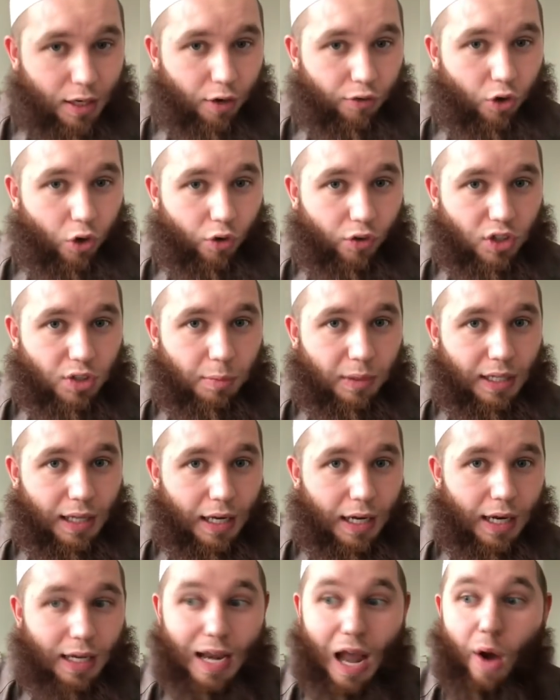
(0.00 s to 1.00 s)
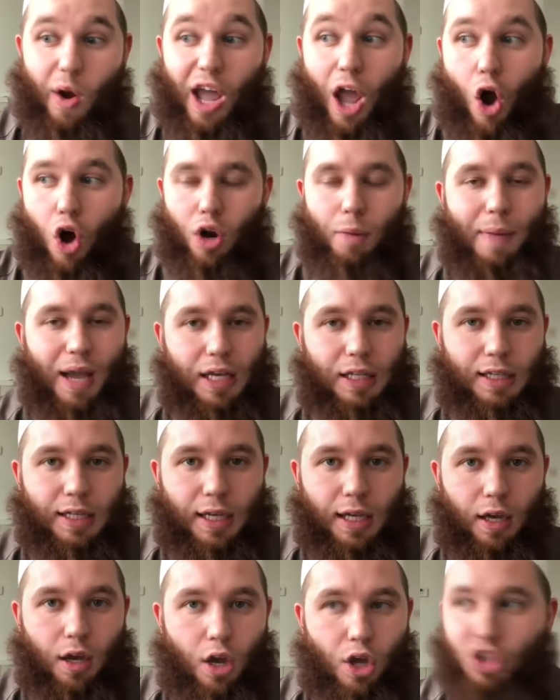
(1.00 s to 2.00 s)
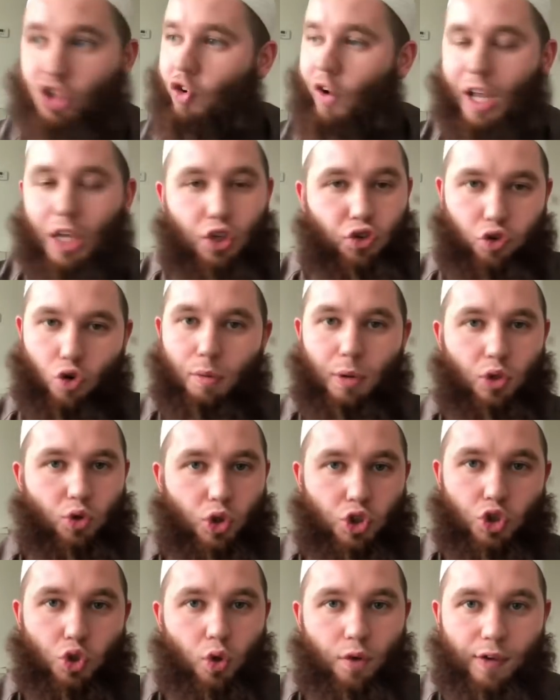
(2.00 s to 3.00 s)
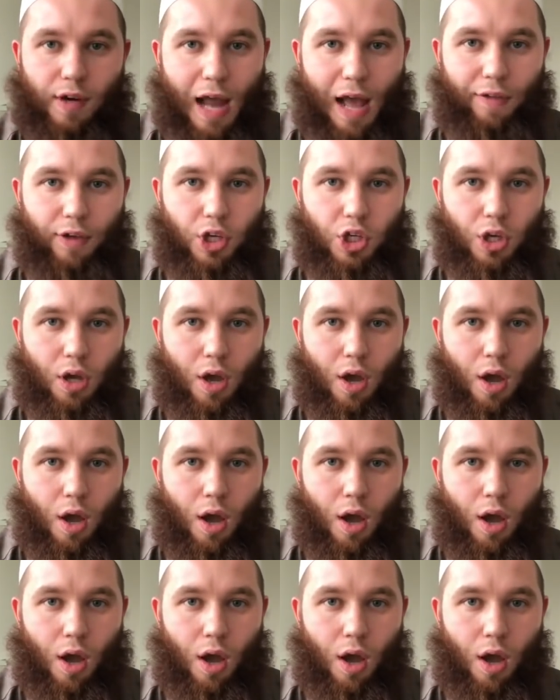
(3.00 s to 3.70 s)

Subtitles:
letter of University of Medina, and now I automatically transform into a student of knowledge.